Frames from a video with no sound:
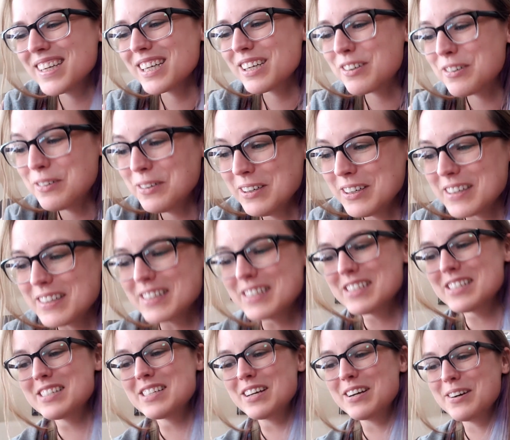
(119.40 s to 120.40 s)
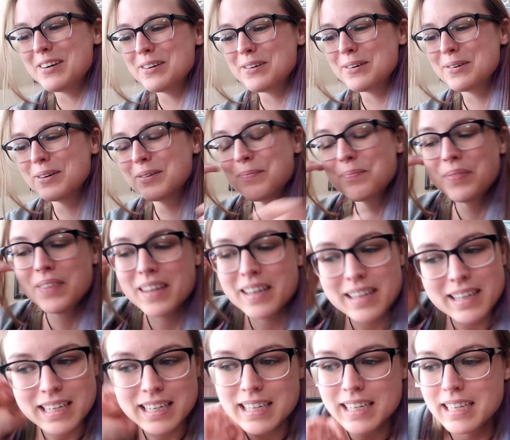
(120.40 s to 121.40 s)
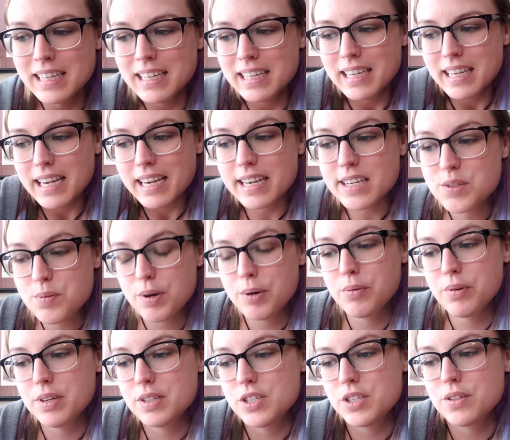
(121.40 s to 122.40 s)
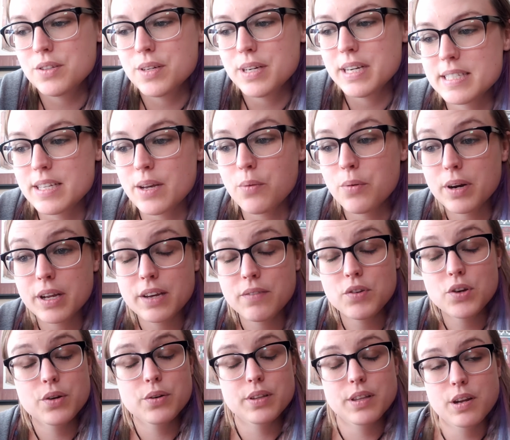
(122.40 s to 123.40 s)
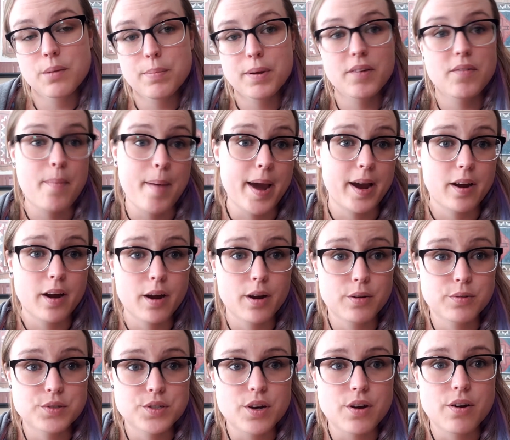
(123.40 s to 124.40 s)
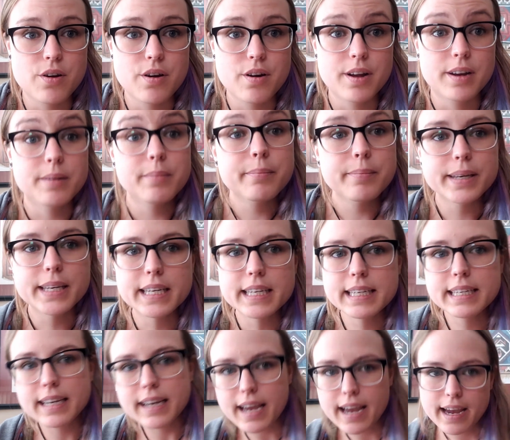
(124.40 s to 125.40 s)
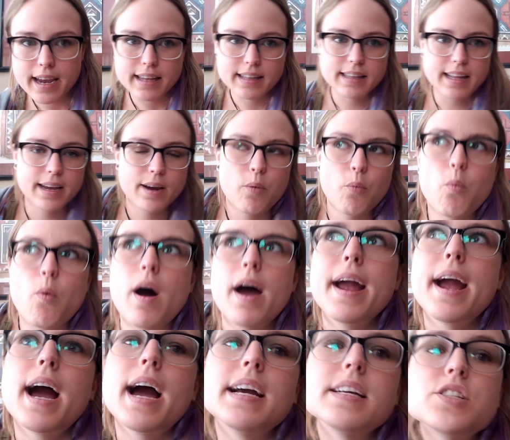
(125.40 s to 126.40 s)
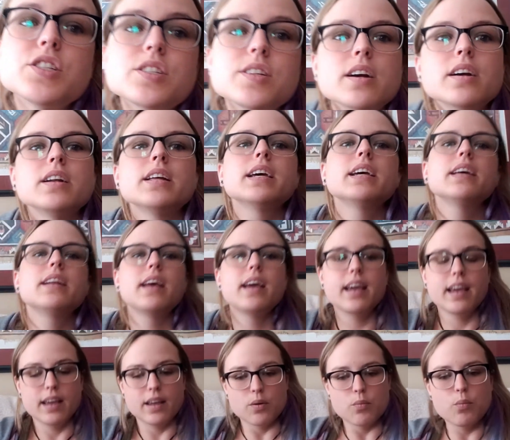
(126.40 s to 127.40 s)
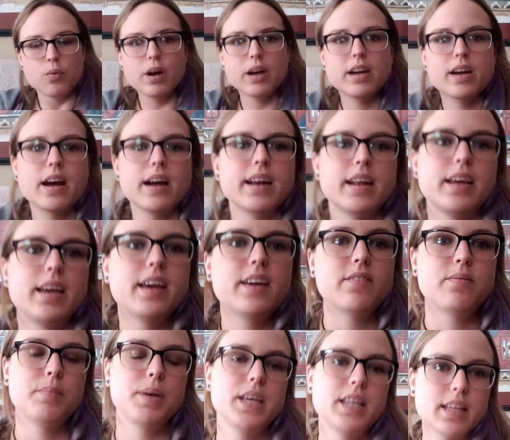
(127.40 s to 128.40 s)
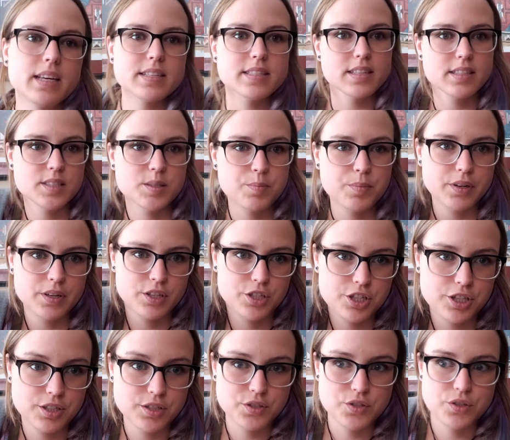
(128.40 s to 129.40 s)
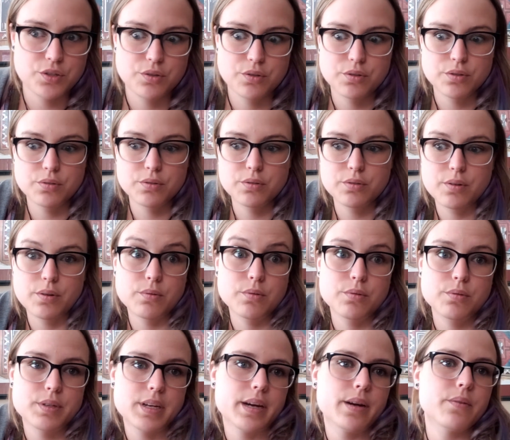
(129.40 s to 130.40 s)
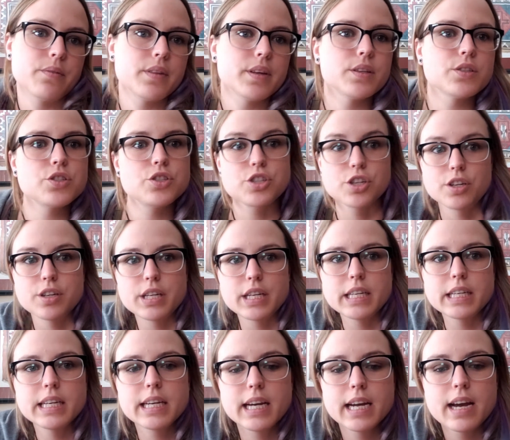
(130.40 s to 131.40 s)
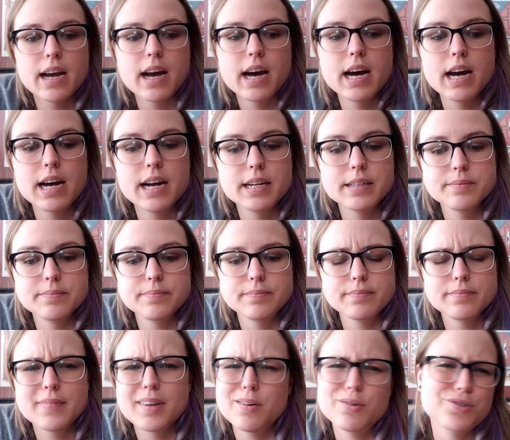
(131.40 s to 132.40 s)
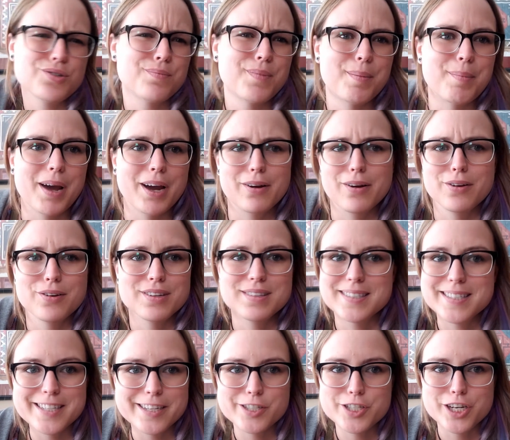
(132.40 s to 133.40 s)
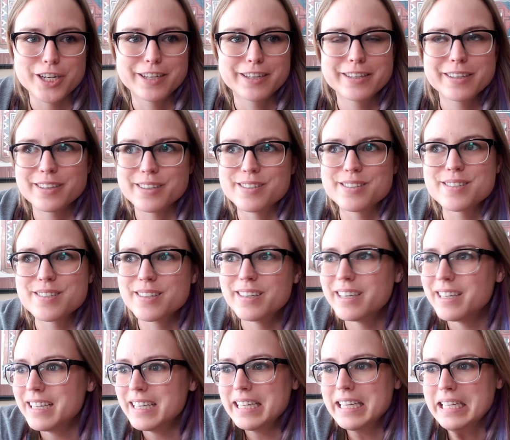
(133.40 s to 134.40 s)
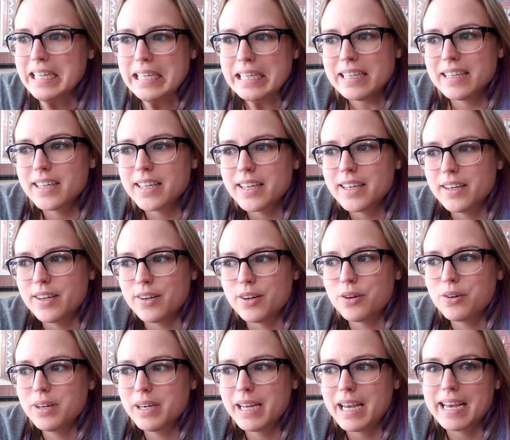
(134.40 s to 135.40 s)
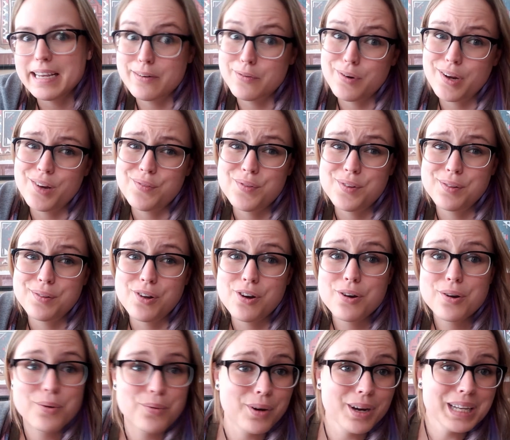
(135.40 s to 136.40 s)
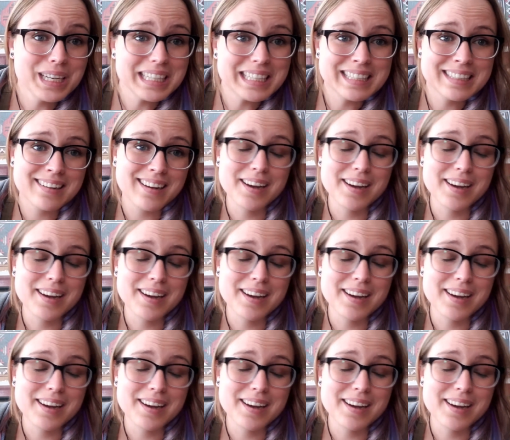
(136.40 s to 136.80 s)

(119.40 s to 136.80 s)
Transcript: Cool. So I guess what I want to do I want to give you a little bit of background on me and why I started and what kind of gave me this inspiration to go down this journey. And also my background in stitching because, I don't have a long one.